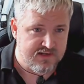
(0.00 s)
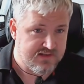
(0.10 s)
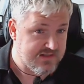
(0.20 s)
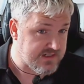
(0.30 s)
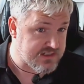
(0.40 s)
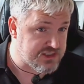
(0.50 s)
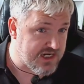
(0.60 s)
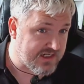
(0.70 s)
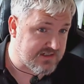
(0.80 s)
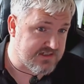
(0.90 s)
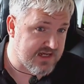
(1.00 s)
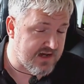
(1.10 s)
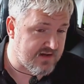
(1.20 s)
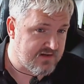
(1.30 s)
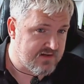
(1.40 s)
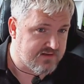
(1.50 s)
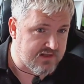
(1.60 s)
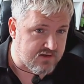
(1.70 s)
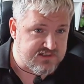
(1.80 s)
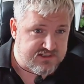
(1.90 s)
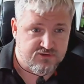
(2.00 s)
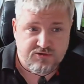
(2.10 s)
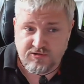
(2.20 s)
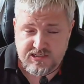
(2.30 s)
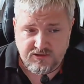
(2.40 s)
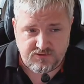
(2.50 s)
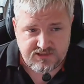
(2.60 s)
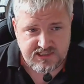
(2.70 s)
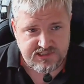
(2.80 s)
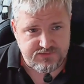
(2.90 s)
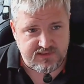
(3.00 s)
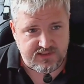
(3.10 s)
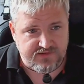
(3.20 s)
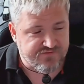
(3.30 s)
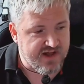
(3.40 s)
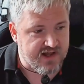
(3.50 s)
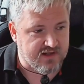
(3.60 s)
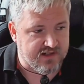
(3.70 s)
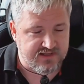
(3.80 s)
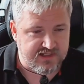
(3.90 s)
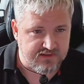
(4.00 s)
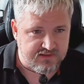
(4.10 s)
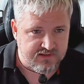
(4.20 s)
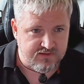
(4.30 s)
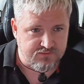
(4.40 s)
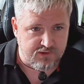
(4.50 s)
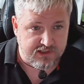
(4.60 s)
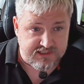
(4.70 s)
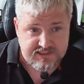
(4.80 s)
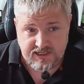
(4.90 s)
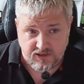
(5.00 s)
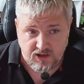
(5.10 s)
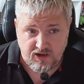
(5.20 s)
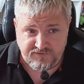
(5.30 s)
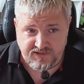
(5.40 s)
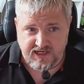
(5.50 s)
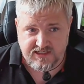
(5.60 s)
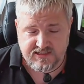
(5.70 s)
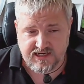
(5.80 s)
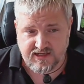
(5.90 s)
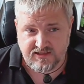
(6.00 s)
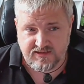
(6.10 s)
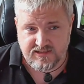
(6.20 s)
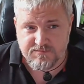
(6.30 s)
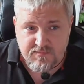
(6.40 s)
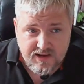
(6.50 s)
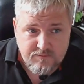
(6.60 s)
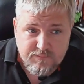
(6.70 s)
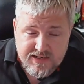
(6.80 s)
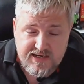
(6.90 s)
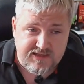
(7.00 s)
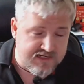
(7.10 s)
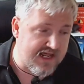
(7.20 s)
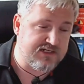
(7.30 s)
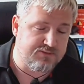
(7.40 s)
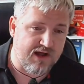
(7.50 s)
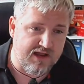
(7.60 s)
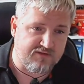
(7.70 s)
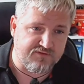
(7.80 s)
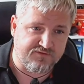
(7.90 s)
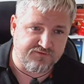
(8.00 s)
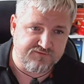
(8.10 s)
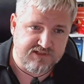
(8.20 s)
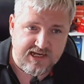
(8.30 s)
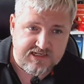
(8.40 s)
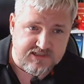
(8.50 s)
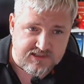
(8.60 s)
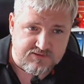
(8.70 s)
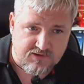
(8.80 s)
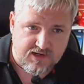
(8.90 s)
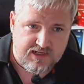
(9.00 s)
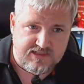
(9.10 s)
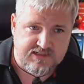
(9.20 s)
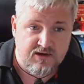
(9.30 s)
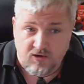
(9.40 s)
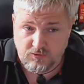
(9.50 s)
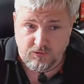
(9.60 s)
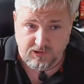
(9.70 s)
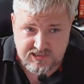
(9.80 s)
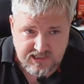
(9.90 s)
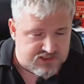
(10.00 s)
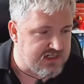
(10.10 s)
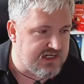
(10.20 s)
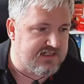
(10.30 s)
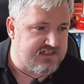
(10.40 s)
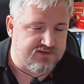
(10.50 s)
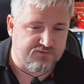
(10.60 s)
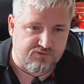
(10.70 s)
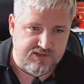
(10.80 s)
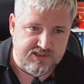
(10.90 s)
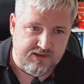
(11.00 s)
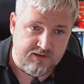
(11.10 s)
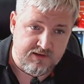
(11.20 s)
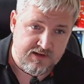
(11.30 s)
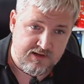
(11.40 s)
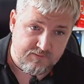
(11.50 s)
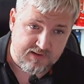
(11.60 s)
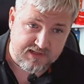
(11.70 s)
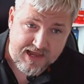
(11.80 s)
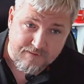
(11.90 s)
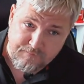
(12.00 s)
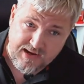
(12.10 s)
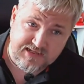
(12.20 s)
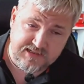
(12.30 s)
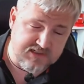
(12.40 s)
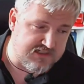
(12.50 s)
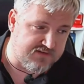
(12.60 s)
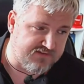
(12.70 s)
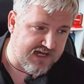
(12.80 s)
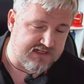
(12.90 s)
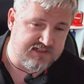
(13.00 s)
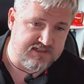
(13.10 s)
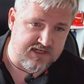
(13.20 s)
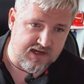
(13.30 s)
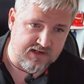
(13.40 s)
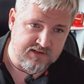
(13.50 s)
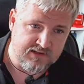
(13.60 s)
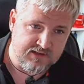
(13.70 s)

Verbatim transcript: then there's a chance that those critical systems are going to fail. And I think we're going to see a lot of this. And I think this might be the next wave of testers, right? Is or quality engineers is for us to be the ambassadors of that to say,